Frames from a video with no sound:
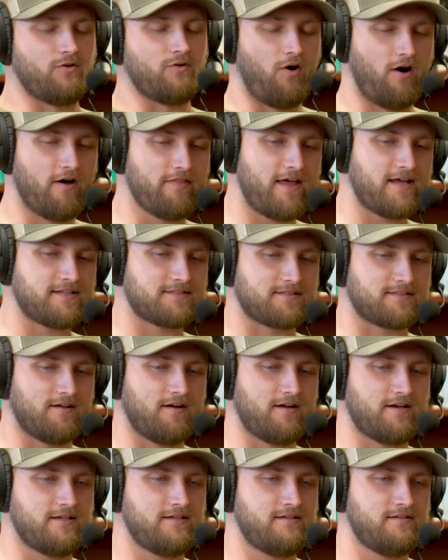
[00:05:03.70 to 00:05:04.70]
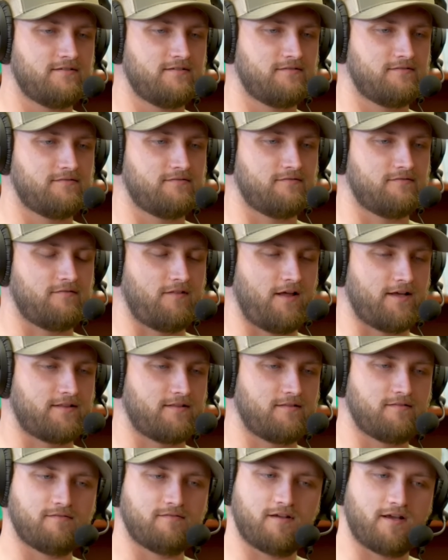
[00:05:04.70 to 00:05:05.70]
on that study, like,
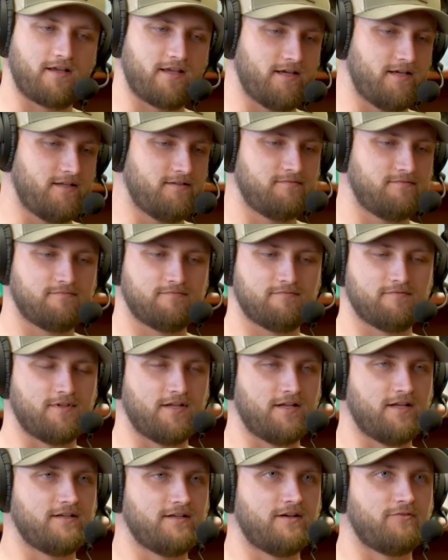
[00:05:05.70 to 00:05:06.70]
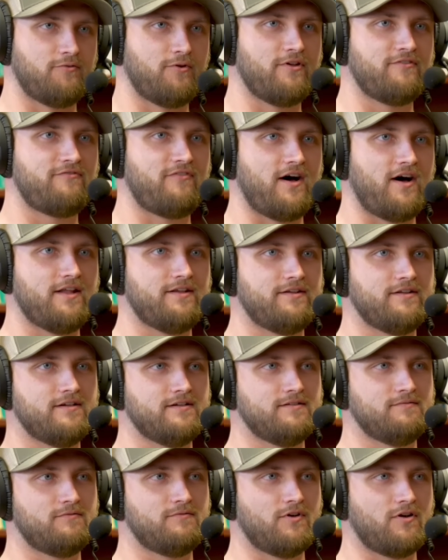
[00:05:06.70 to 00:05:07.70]
again, didn't really find
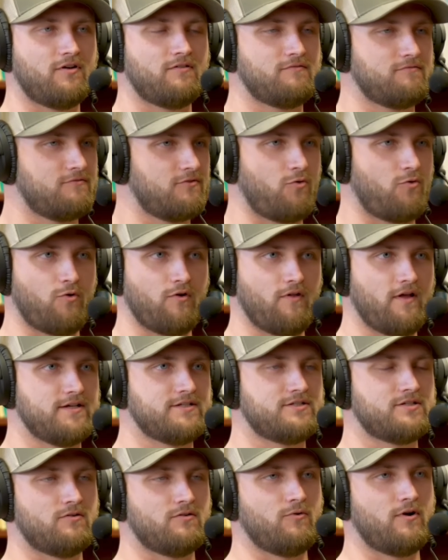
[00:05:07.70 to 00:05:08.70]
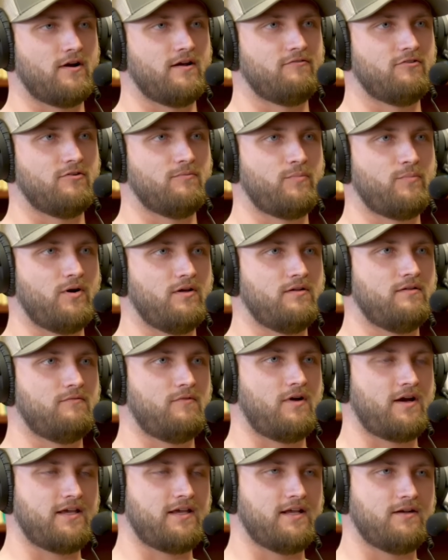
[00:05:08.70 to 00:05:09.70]
the correlation or whatever. But,
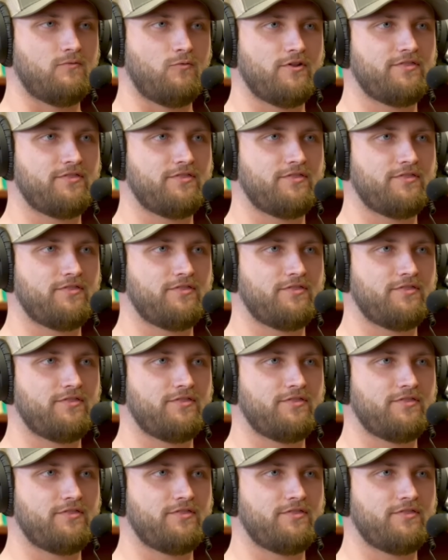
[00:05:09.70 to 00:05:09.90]
again, one